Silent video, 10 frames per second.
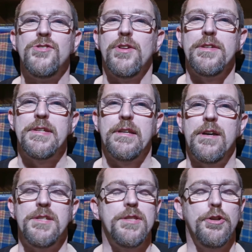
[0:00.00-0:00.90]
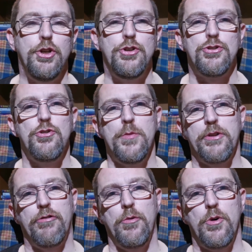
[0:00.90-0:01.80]
So listen, guys, thank you so
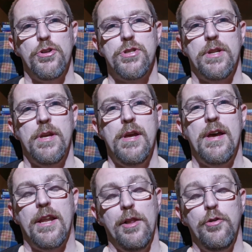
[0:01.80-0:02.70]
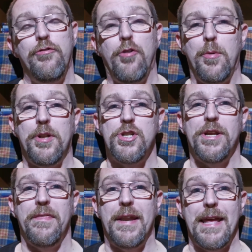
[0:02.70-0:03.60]
much for watching, and I look forward to
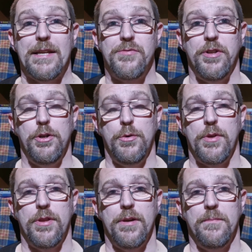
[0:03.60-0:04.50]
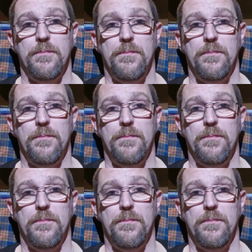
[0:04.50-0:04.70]
sharing the next video with you.